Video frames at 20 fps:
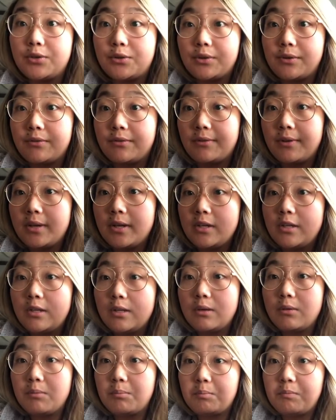sort of
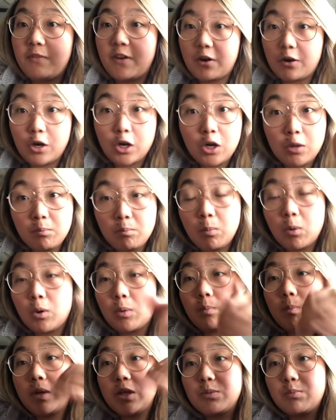
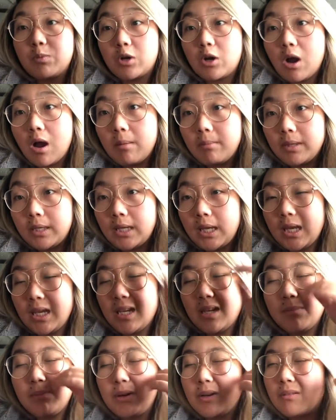much more
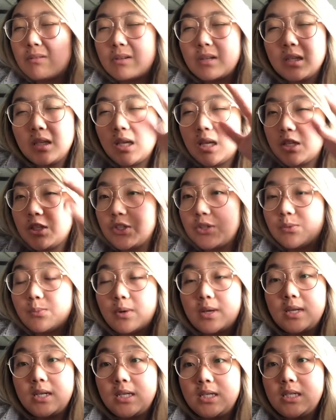complicated, but really I just
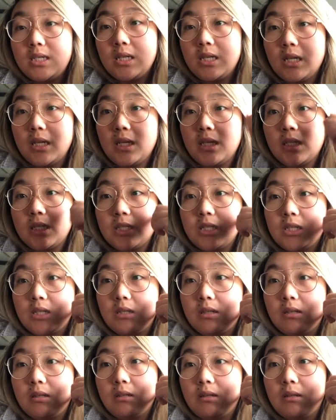wanted
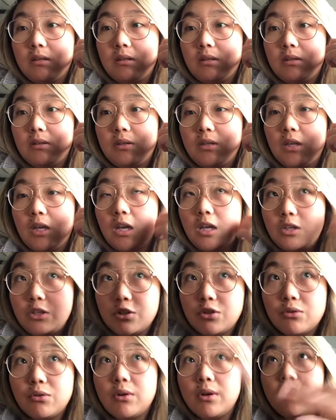to
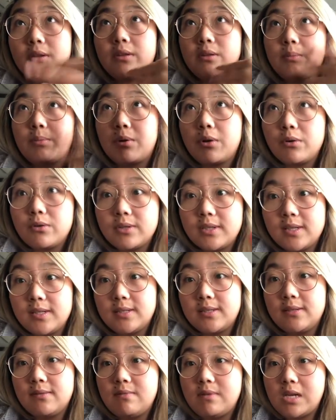enjoy the
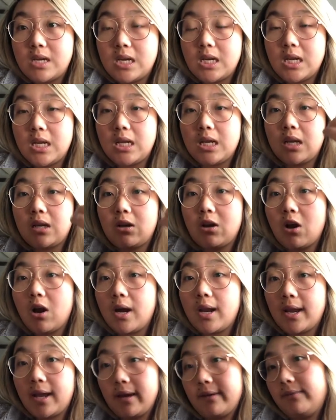process of knitting and
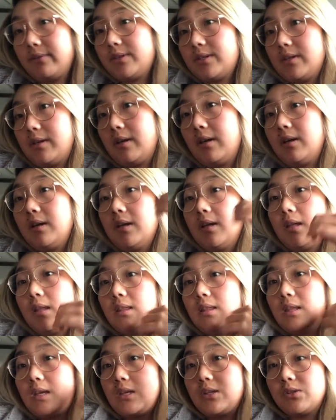not have to
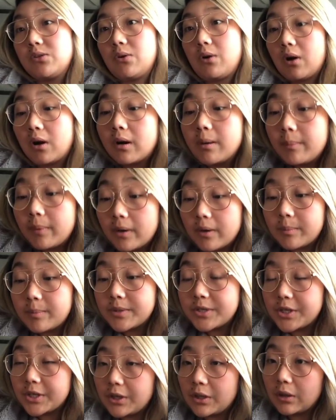think so hard about a
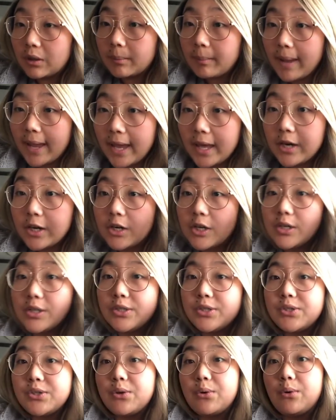particular
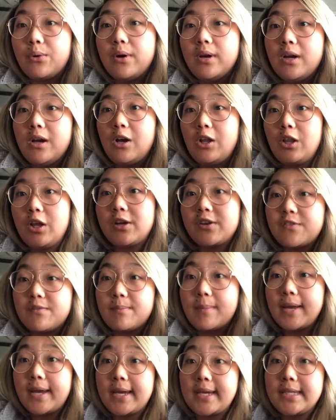pattern. So a lot of
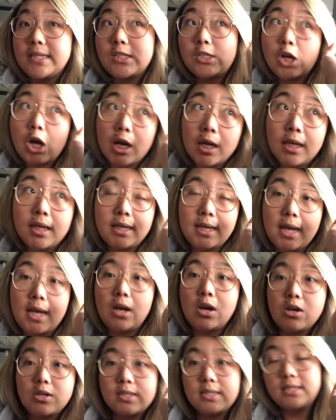my stocking
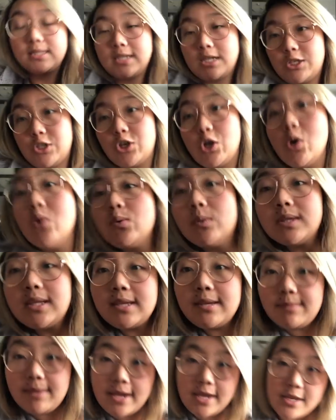net stitch
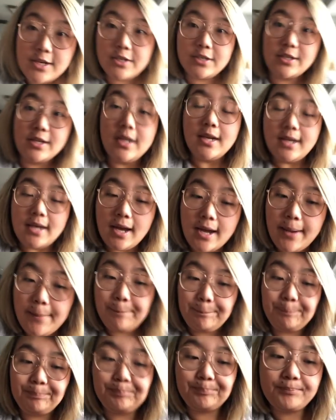only
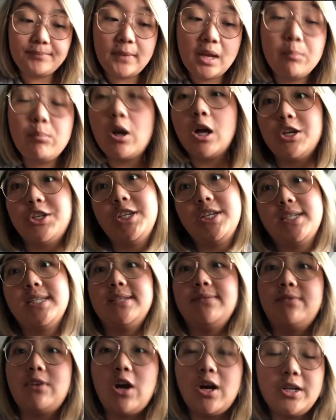pattern projects
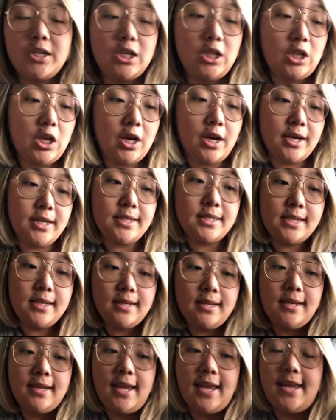have gotten a lot,
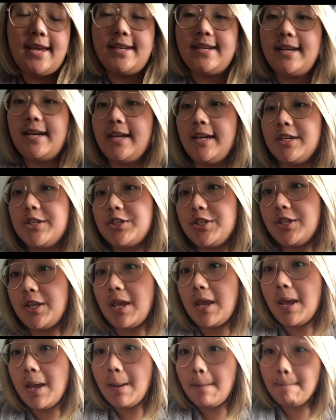and I
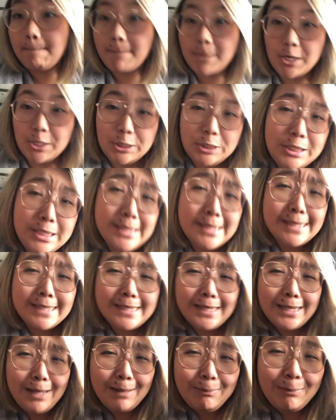actually purchased
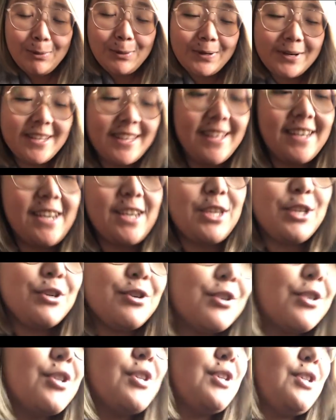a lot more than I
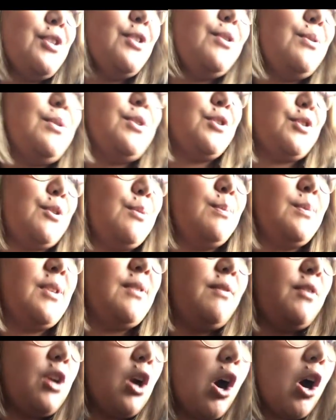usually do in terms
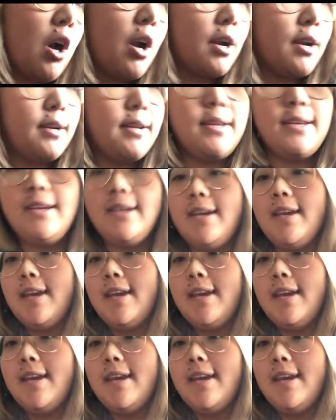of yarn.